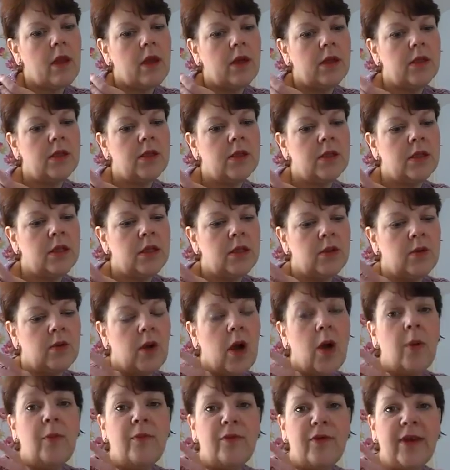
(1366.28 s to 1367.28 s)
So
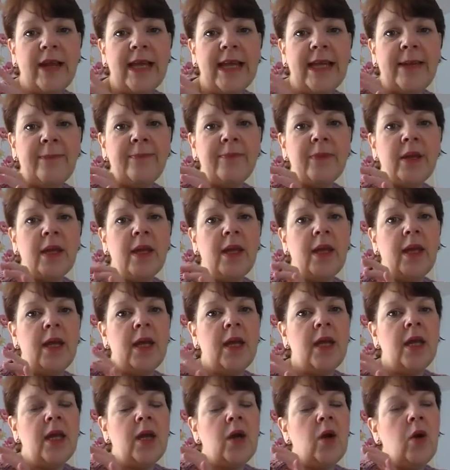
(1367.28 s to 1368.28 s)
hopefully
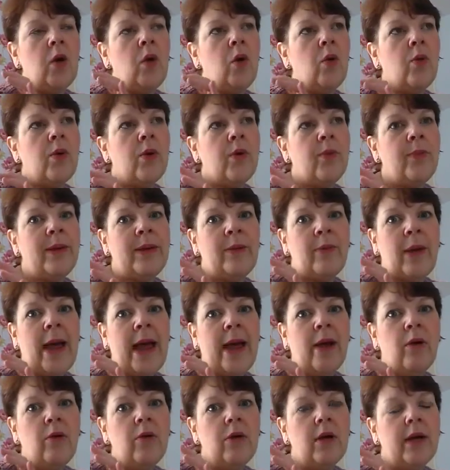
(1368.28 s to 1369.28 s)
all will be
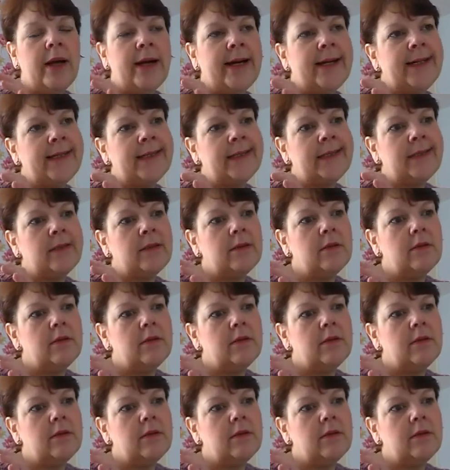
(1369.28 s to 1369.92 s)
well, and